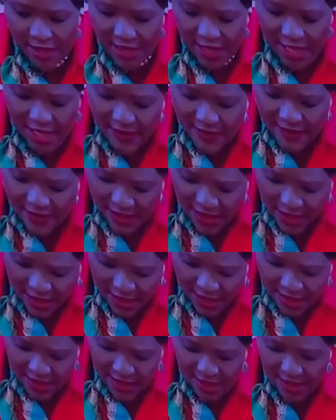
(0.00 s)
in
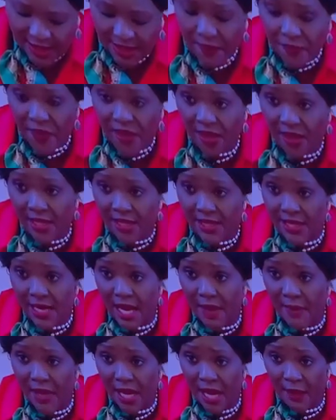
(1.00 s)
cities is something that's
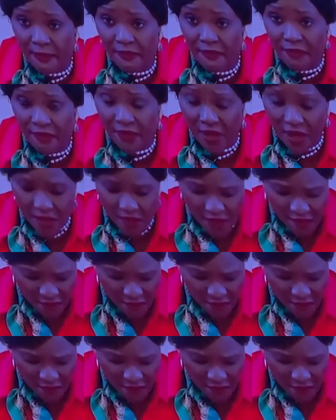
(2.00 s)
coming up very,